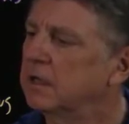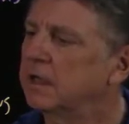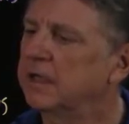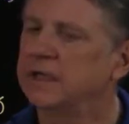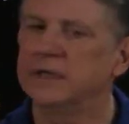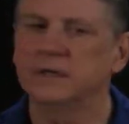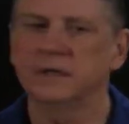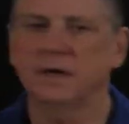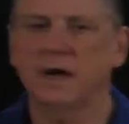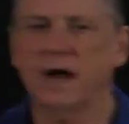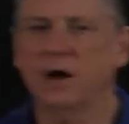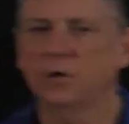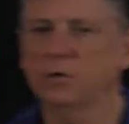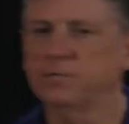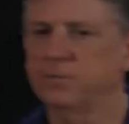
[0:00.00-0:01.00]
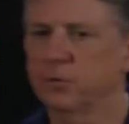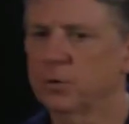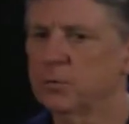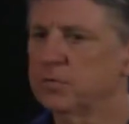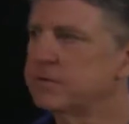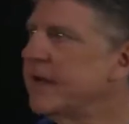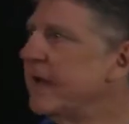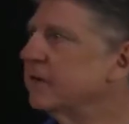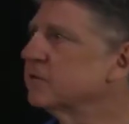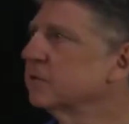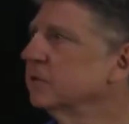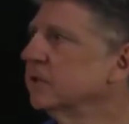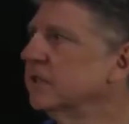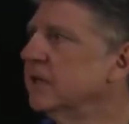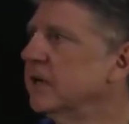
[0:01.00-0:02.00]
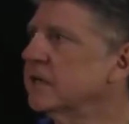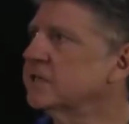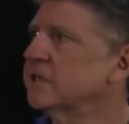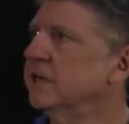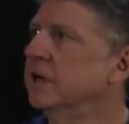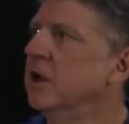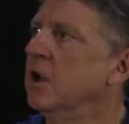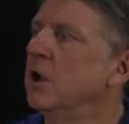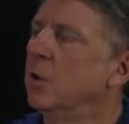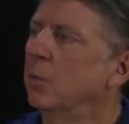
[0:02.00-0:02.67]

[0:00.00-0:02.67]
in our form of natural deduction,